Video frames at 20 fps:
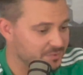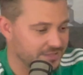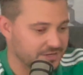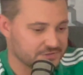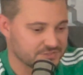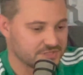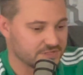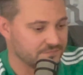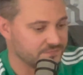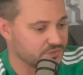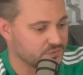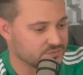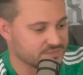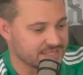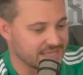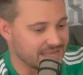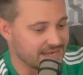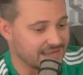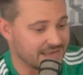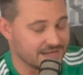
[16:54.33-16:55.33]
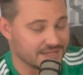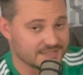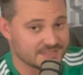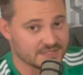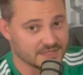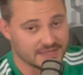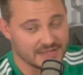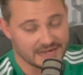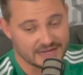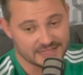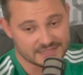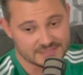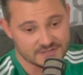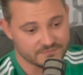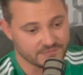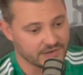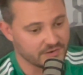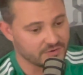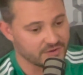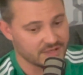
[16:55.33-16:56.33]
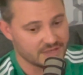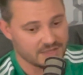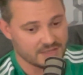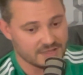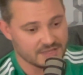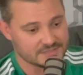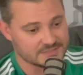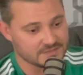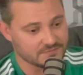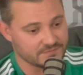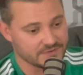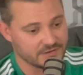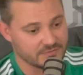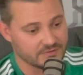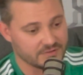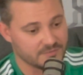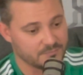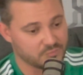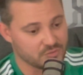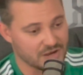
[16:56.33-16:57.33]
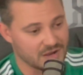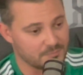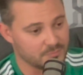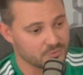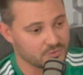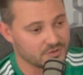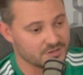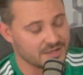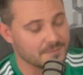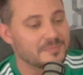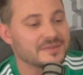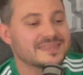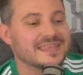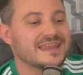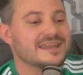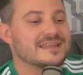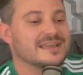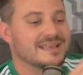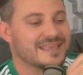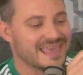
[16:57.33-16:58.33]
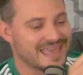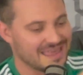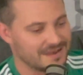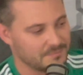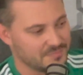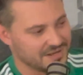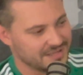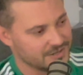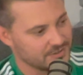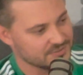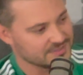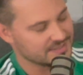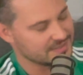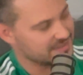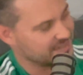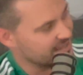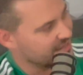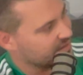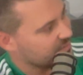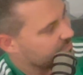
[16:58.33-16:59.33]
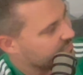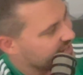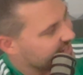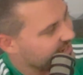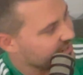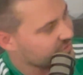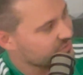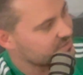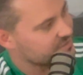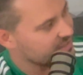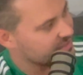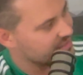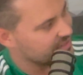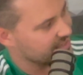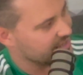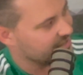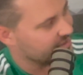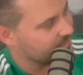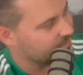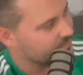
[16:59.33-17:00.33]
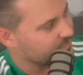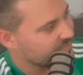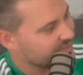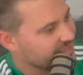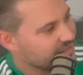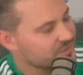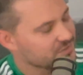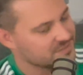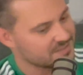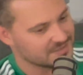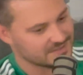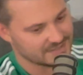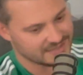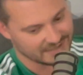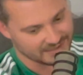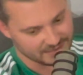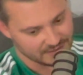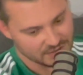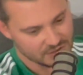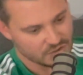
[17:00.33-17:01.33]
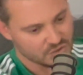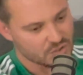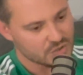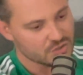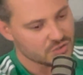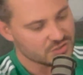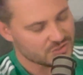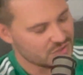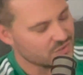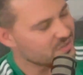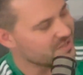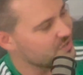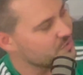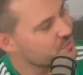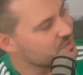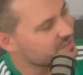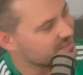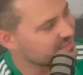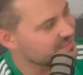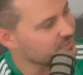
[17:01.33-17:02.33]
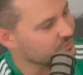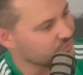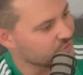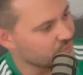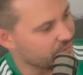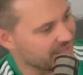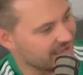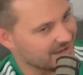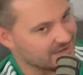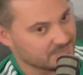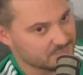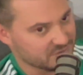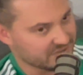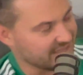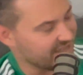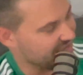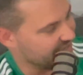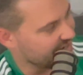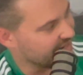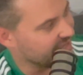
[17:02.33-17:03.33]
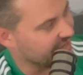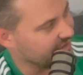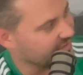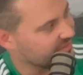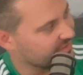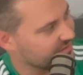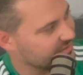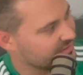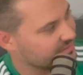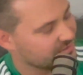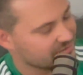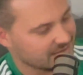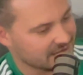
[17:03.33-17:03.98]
have used that, and it's a very proper. But then again, here's the thing. Here's the thing. You can still do that playing in England and